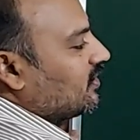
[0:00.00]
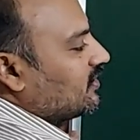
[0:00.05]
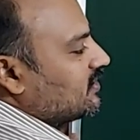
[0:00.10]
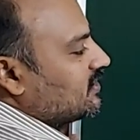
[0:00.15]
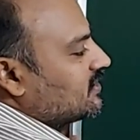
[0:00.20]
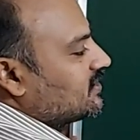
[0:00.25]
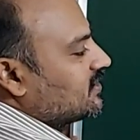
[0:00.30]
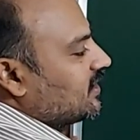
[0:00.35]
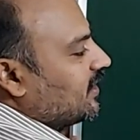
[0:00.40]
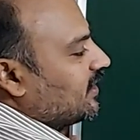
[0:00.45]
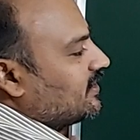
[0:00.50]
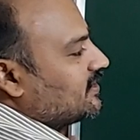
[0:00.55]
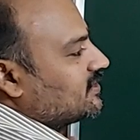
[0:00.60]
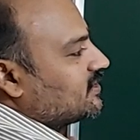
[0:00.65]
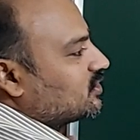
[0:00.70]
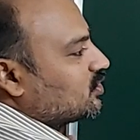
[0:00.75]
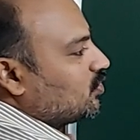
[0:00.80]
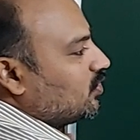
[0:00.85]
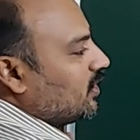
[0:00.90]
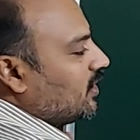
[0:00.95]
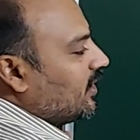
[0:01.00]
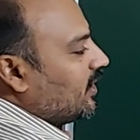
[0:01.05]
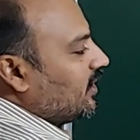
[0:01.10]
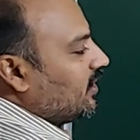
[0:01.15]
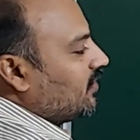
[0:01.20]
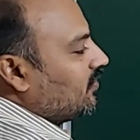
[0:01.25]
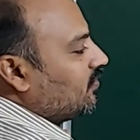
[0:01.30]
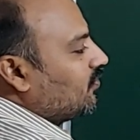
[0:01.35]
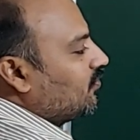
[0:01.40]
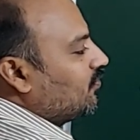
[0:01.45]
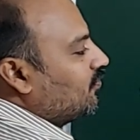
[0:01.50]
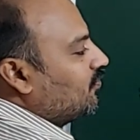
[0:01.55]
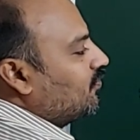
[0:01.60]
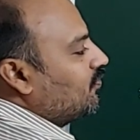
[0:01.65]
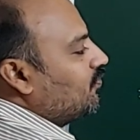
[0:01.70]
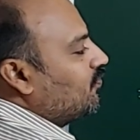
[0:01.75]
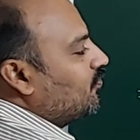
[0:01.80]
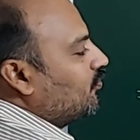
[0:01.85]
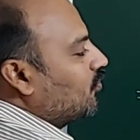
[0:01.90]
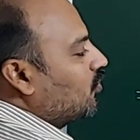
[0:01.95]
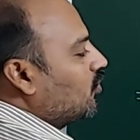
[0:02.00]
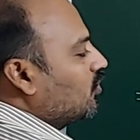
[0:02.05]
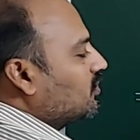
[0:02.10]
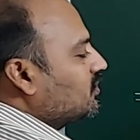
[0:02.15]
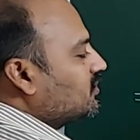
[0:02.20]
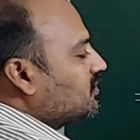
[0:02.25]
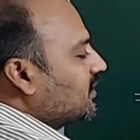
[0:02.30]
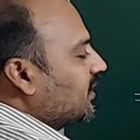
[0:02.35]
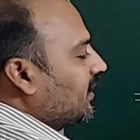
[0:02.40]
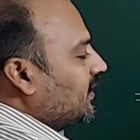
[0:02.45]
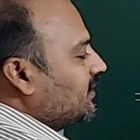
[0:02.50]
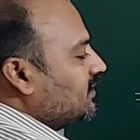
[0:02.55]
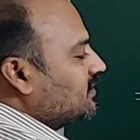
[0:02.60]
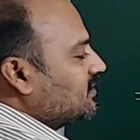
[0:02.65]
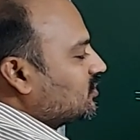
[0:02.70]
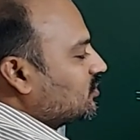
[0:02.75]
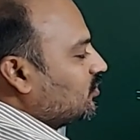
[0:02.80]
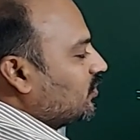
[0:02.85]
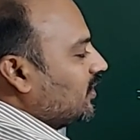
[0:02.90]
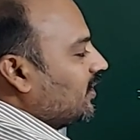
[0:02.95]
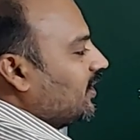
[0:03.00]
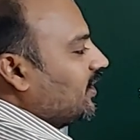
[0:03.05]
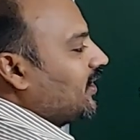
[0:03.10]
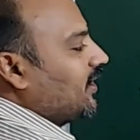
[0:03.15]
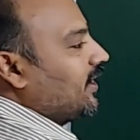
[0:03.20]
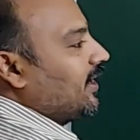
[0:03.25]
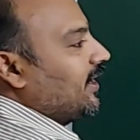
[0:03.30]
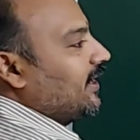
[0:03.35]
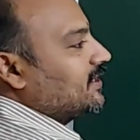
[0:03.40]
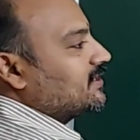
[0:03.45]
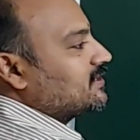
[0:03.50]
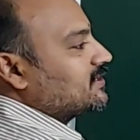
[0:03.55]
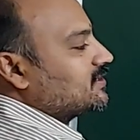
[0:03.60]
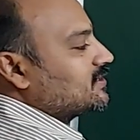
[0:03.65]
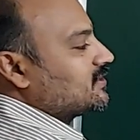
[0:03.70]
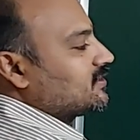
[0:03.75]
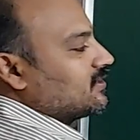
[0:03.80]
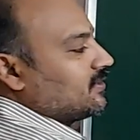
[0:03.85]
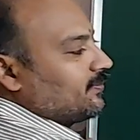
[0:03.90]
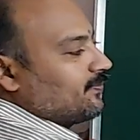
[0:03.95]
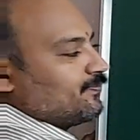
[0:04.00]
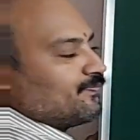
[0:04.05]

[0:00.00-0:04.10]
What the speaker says: sine square 4 sine square x.